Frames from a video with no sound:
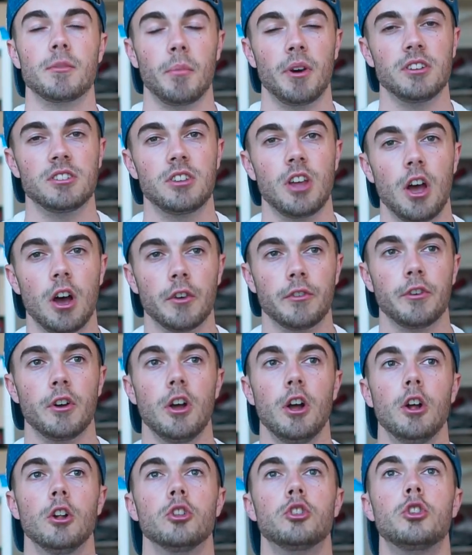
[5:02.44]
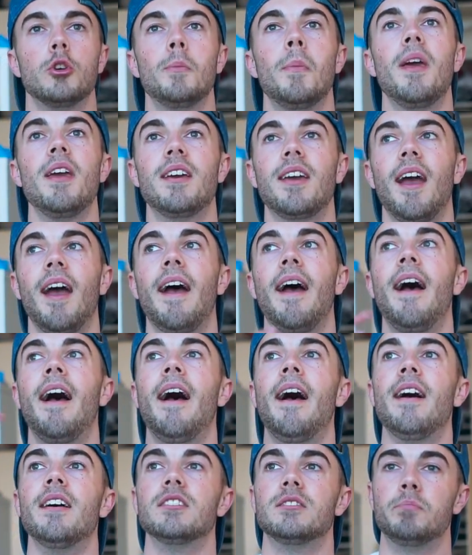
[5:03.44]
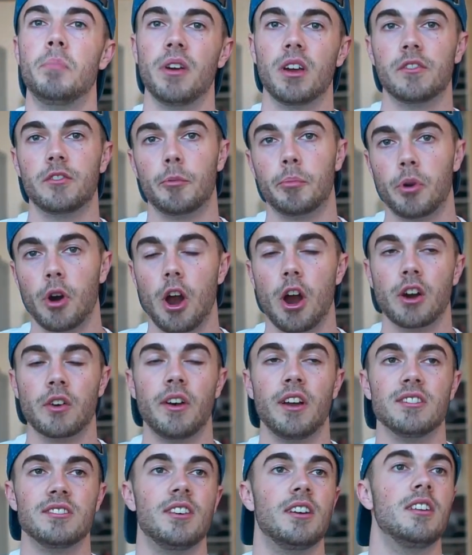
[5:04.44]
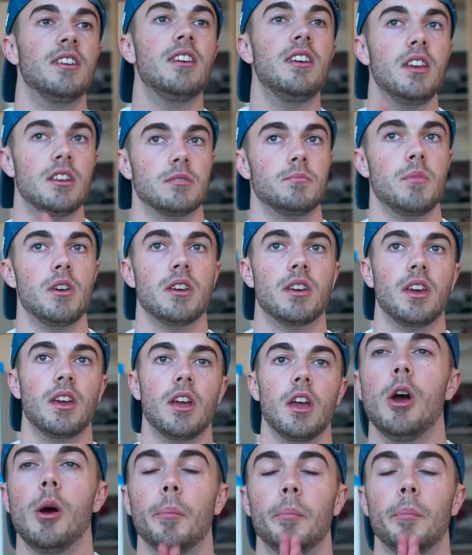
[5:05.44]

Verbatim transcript: myself to make as big of a progress that he is making.